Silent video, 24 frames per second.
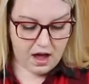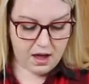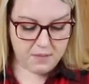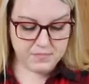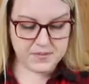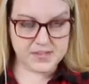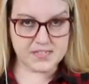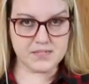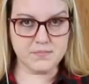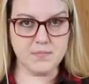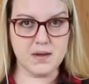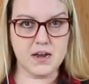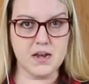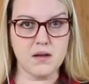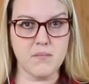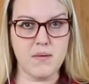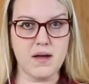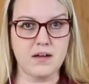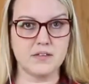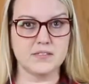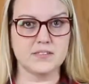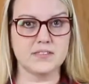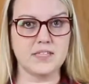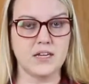This made
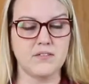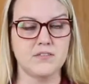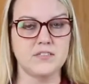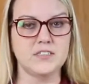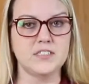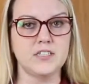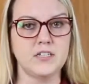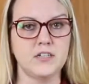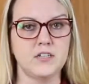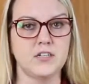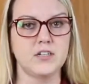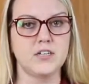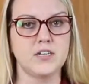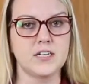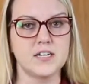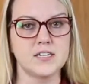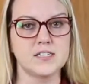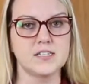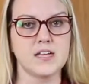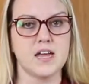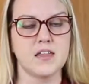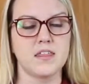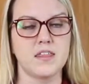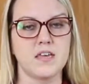about 17
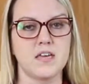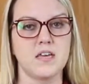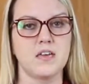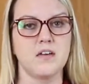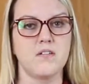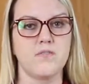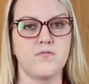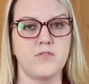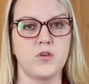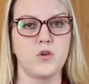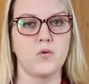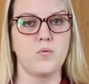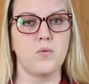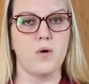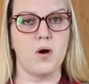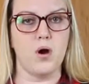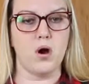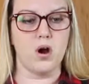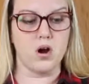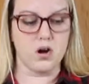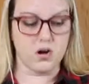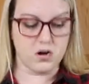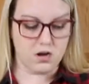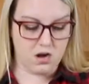cookies. I think if you
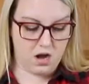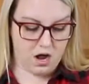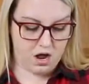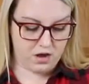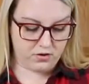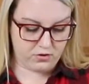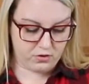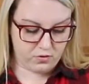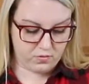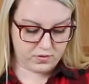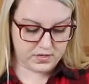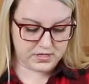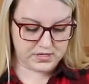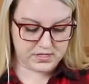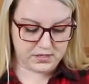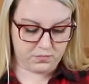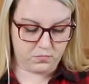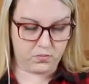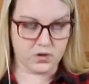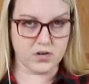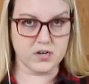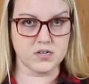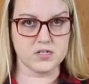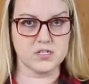are not doing
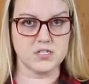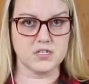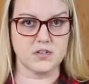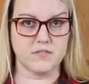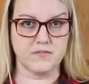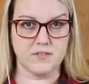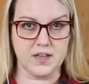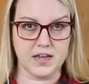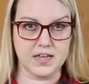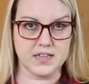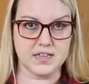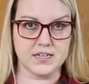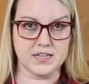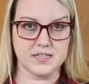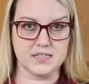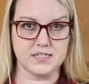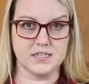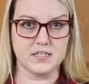some weird stuff like this,